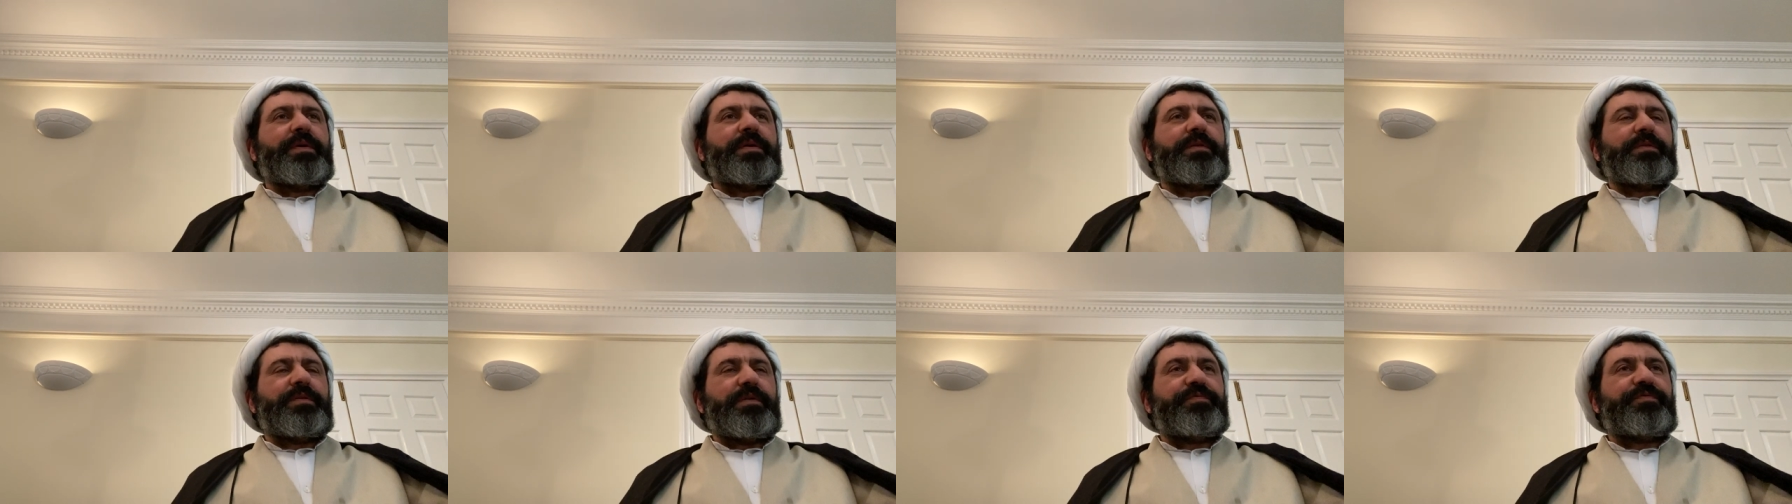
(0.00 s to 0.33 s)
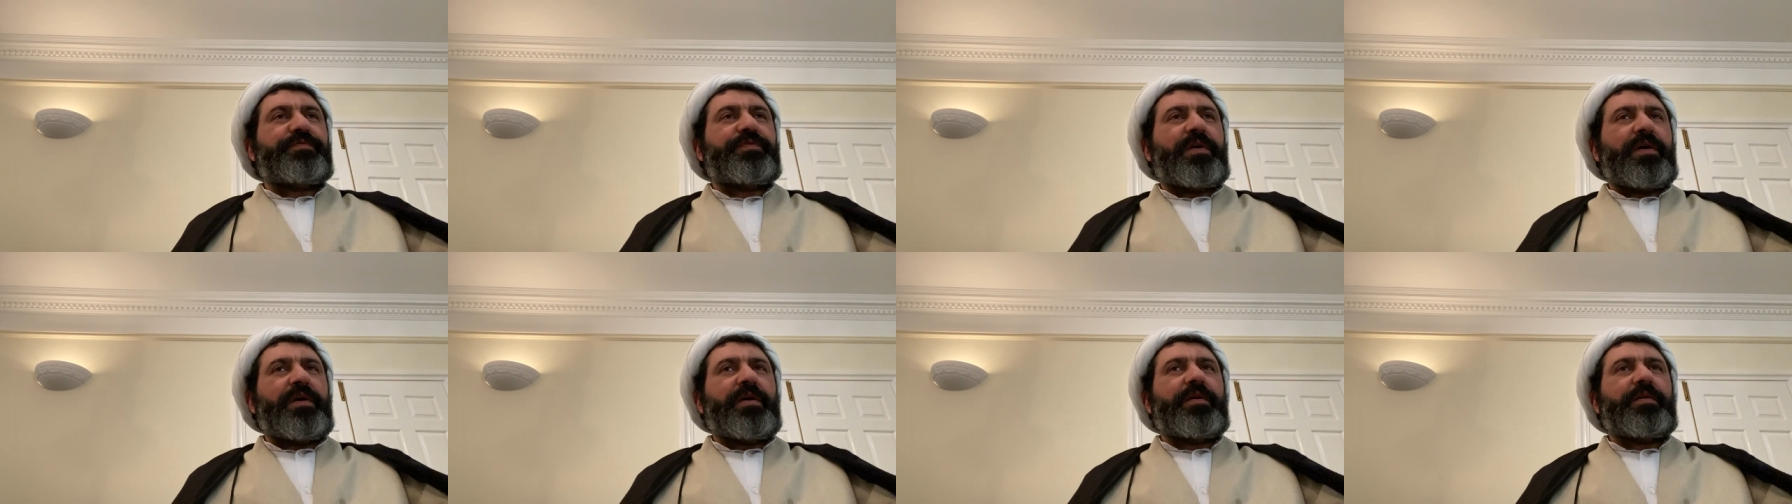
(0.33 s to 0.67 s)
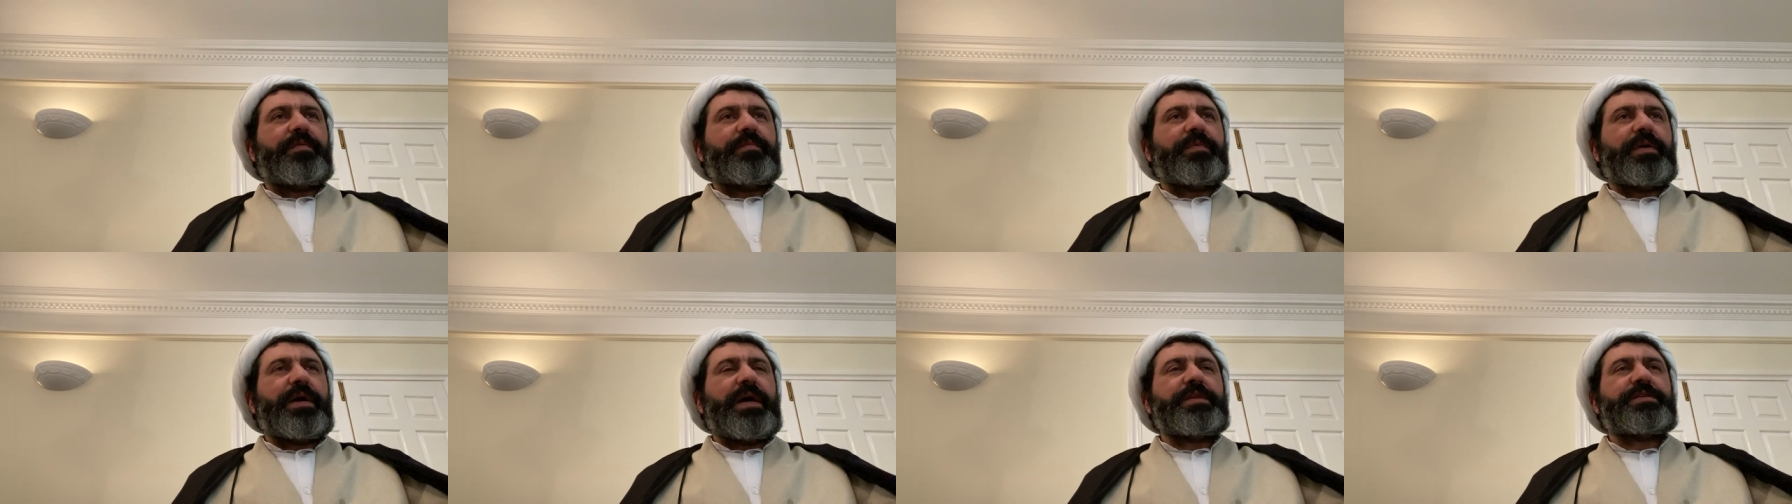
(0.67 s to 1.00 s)
the
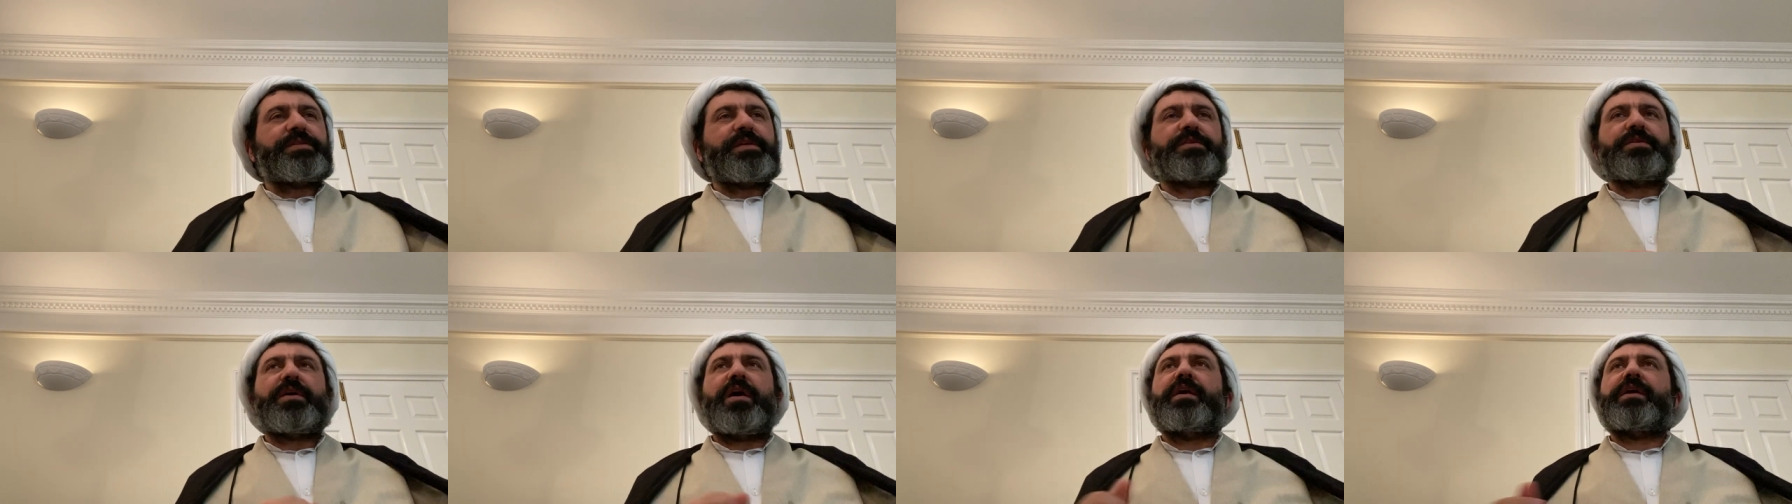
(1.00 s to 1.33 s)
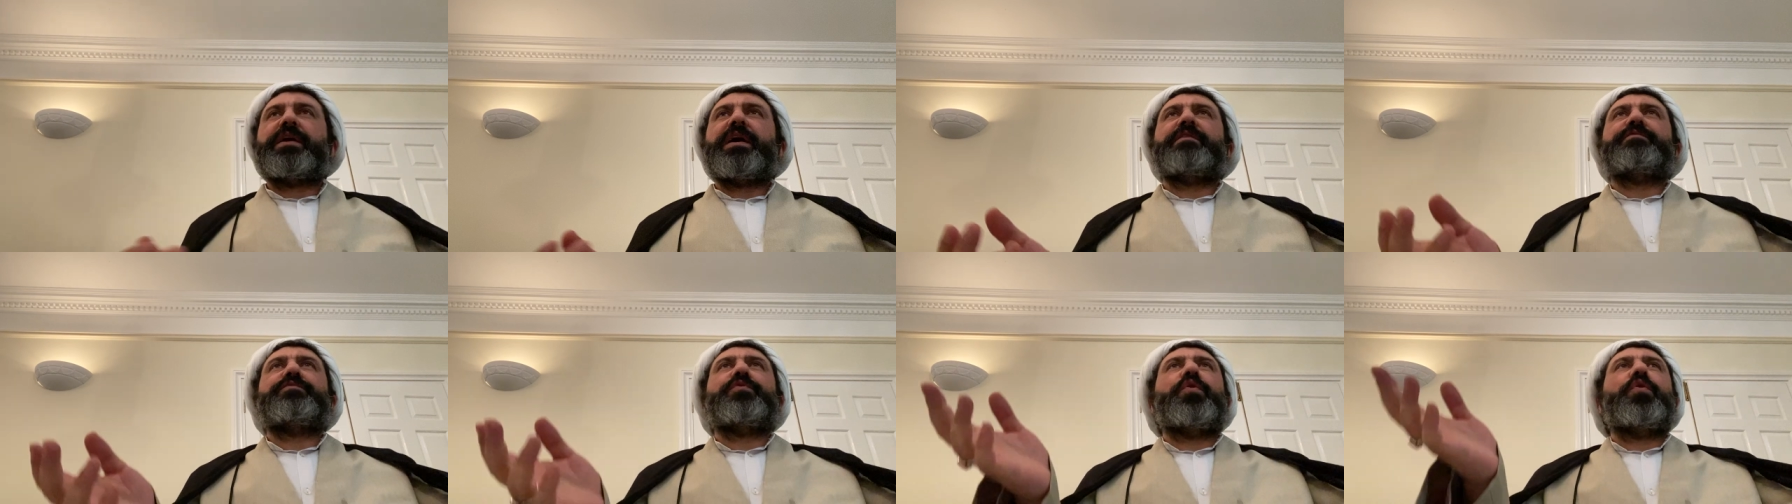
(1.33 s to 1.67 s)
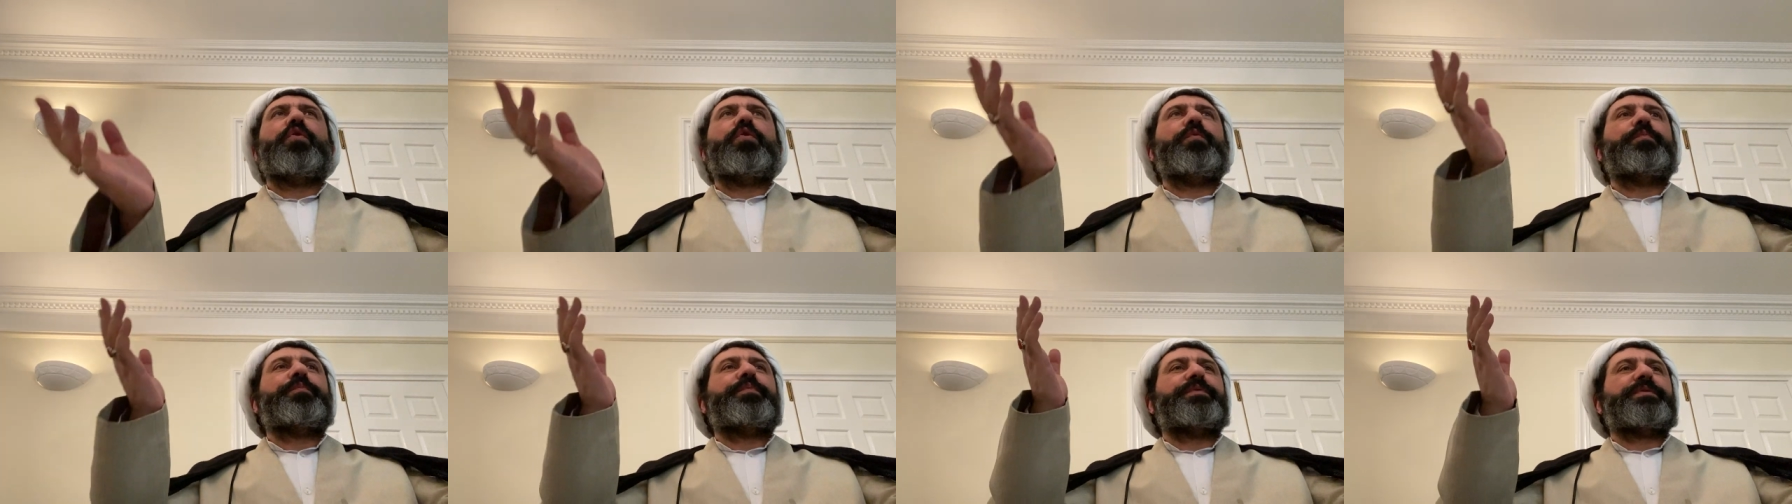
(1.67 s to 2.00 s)
farm, and says, I have
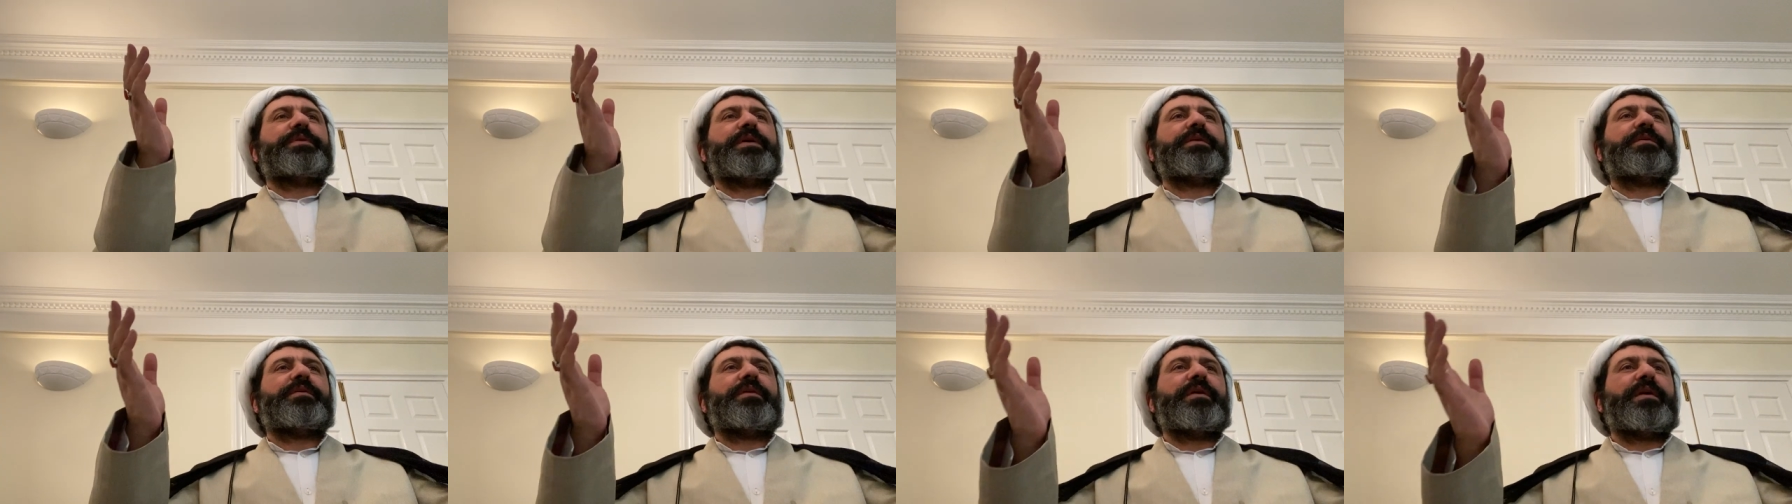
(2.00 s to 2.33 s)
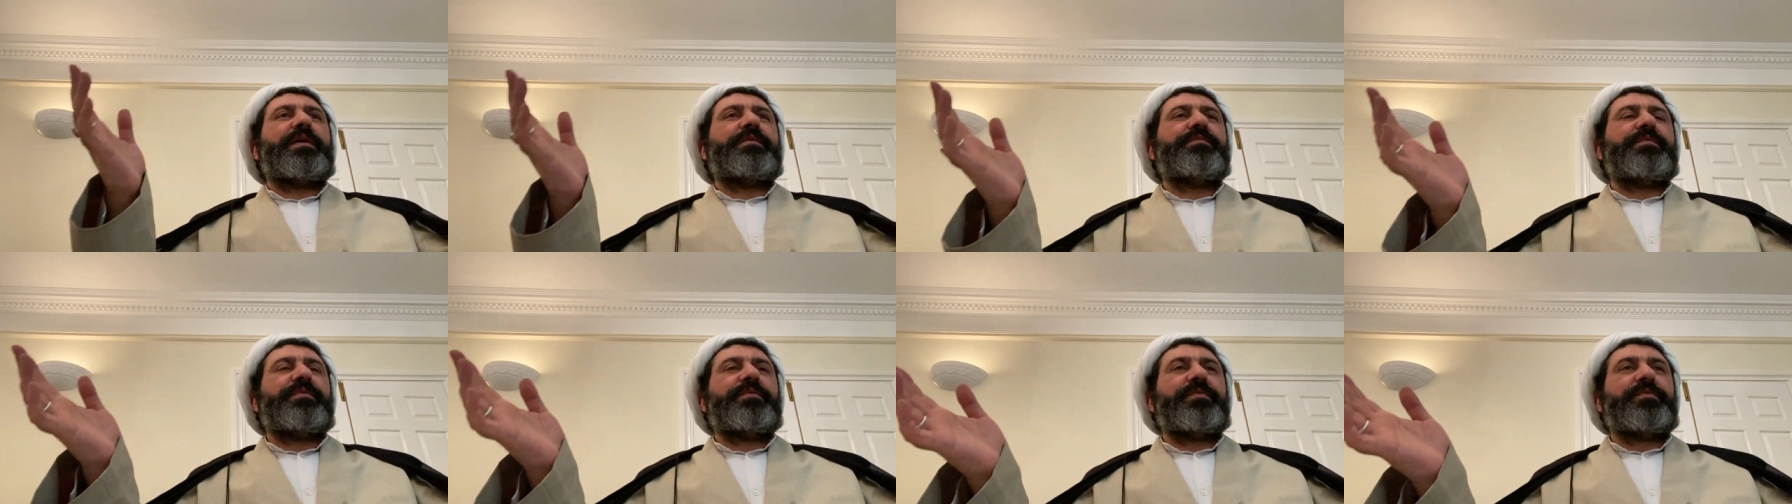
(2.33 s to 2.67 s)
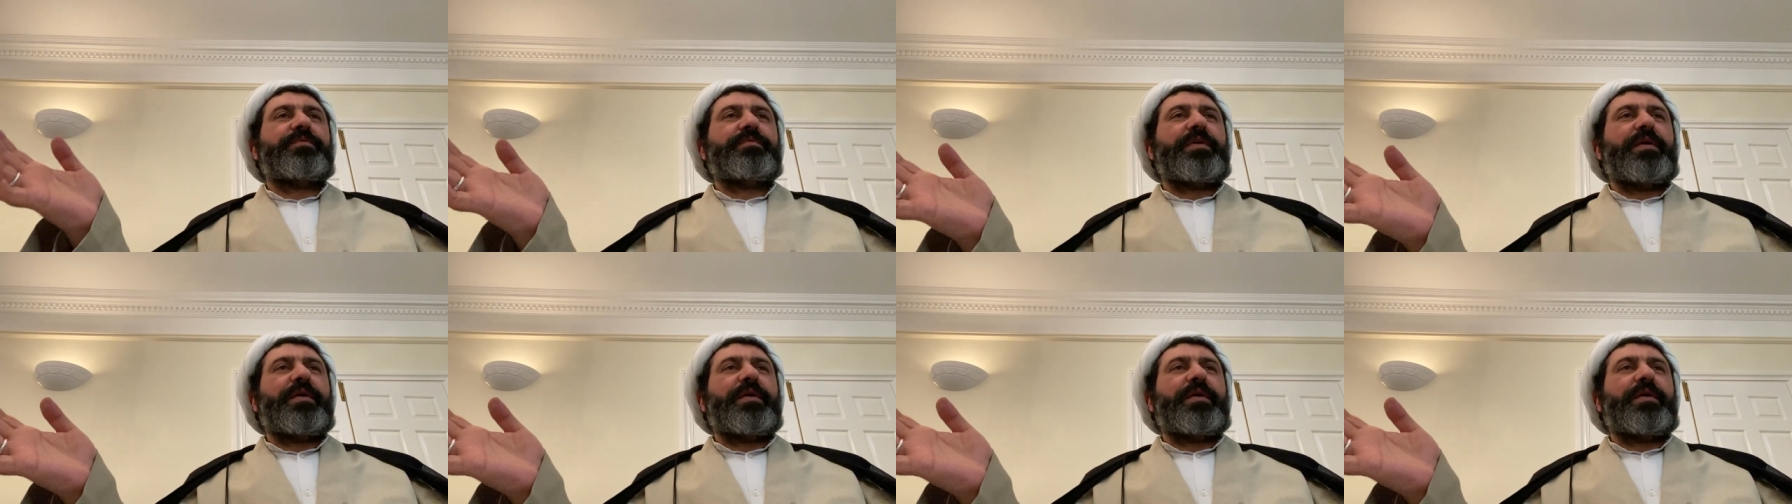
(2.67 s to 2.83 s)
hope that I have,